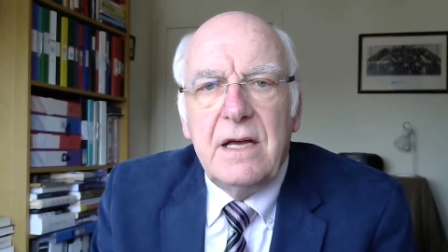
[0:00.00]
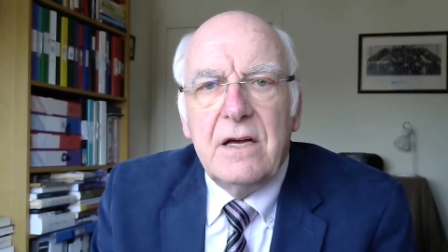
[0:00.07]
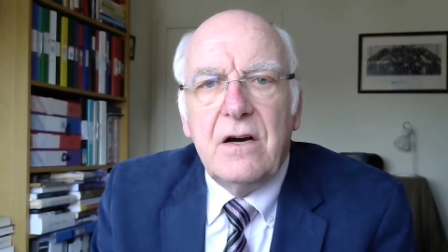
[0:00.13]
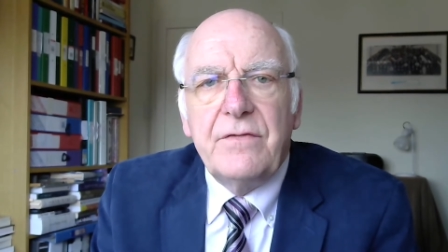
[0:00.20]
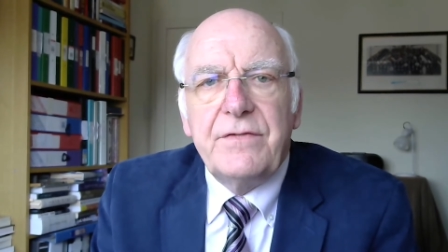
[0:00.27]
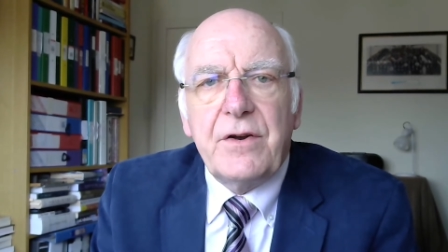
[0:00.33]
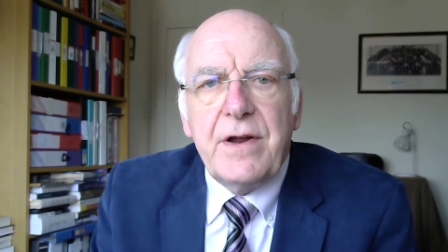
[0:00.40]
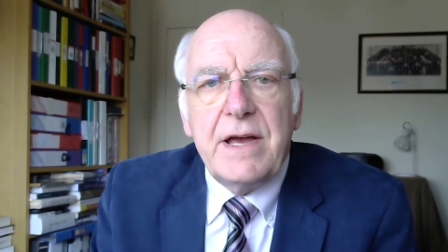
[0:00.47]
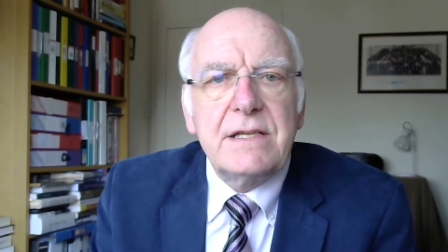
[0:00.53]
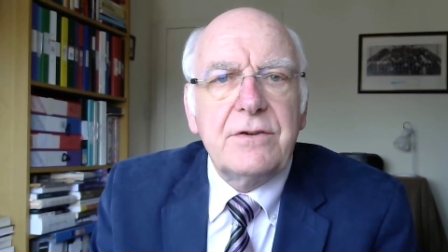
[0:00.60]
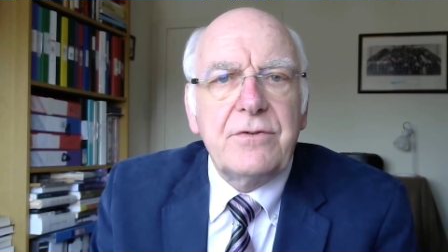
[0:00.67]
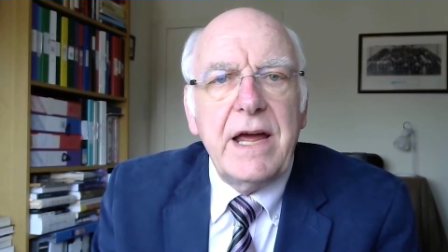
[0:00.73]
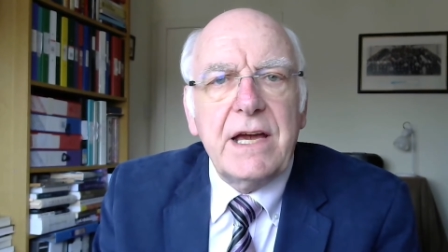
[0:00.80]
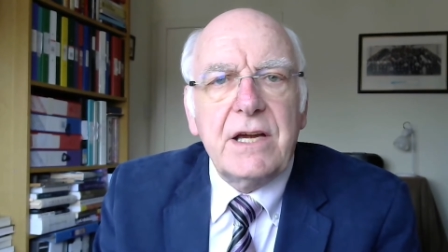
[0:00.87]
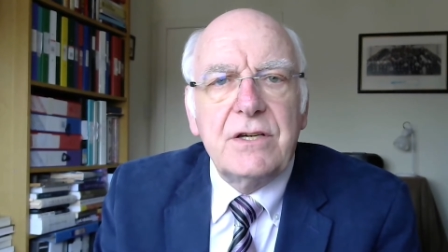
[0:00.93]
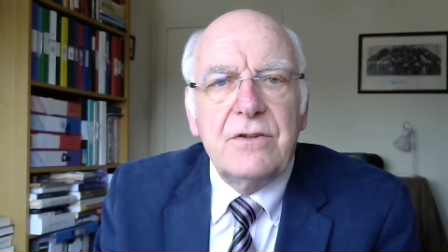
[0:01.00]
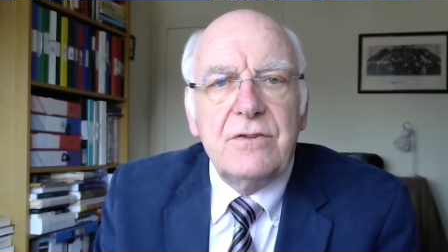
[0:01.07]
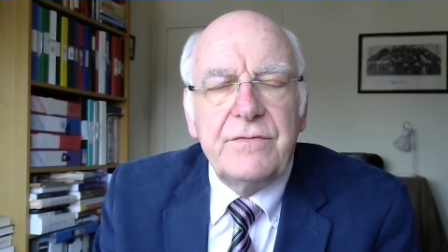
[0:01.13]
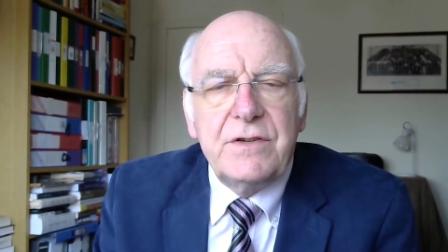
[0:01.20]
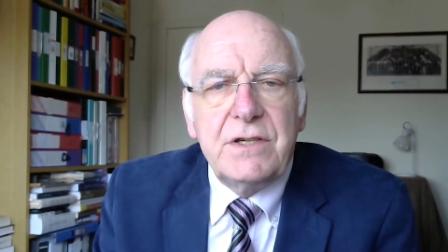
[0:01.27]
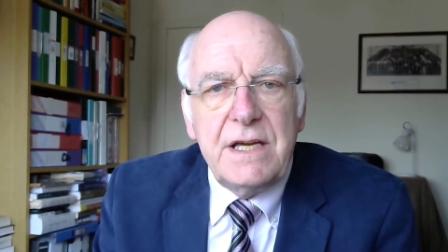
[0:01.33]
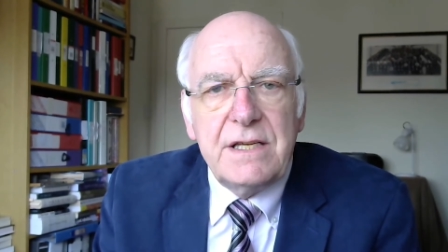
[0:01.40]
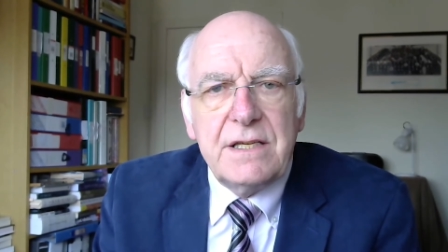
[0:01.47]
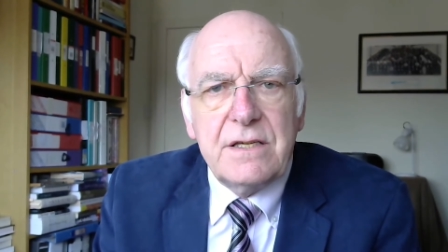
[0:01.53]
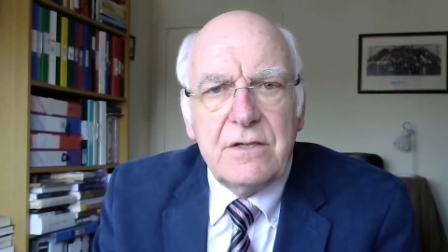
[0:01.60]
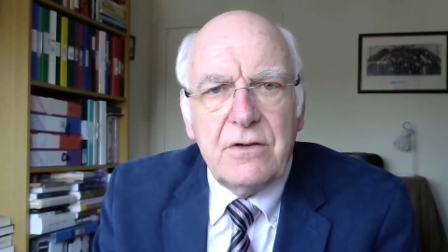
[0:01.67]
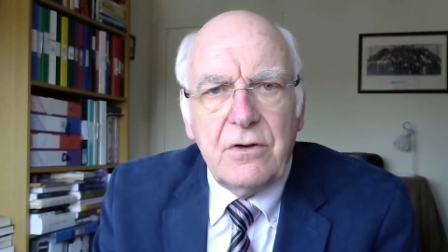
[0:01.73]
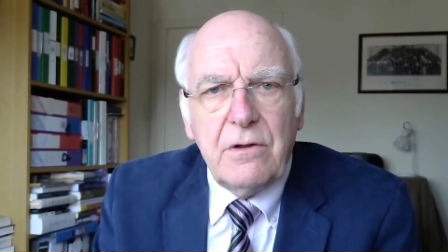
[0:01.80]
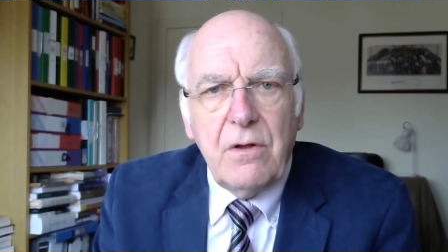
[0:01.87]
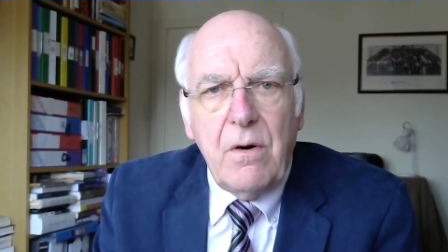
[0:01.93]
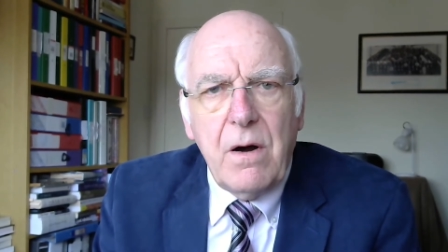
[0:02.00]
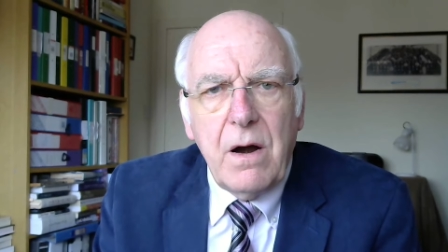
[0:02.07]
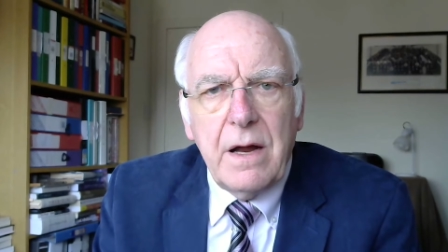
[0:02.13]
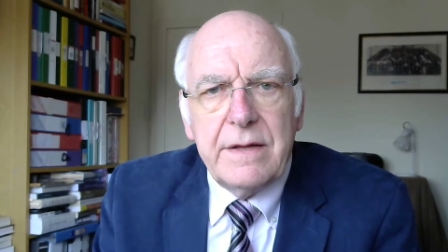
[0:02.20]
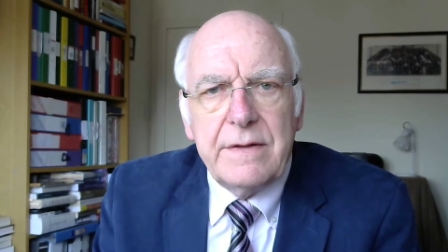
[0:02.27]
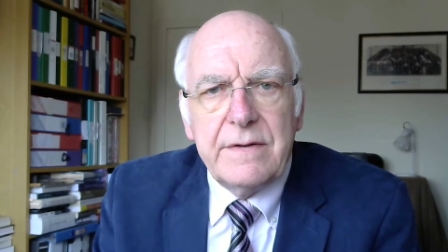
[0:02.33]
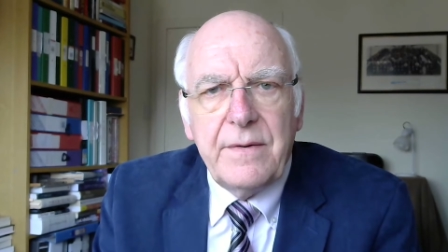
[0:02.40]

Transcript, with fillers: of the resurrection of Jesus our Lord.